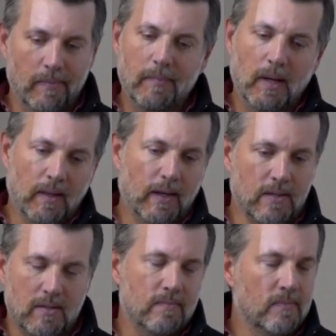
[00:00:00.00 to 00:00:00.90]
milling
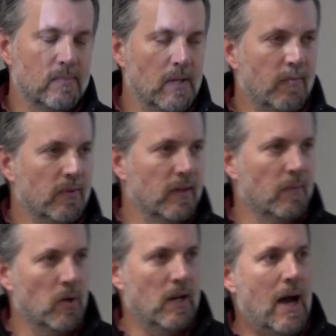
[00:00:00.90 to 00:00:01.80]
is definitely
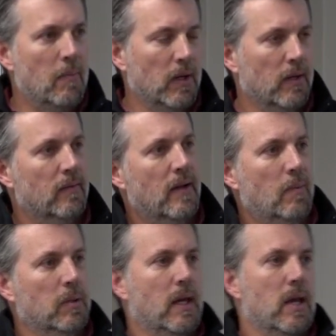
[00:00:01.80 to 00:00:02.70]
the predominant
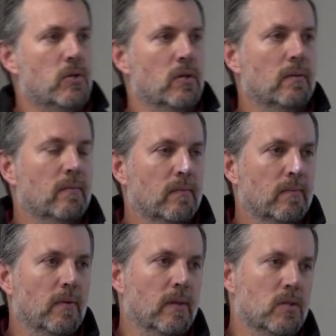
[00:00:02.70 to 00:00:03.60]
application
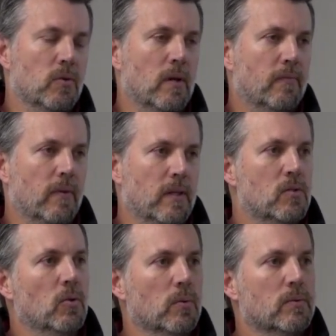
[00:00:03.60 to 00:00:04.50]
for these for
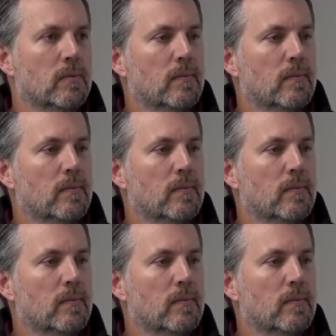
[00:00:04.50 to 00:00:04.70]
these tools.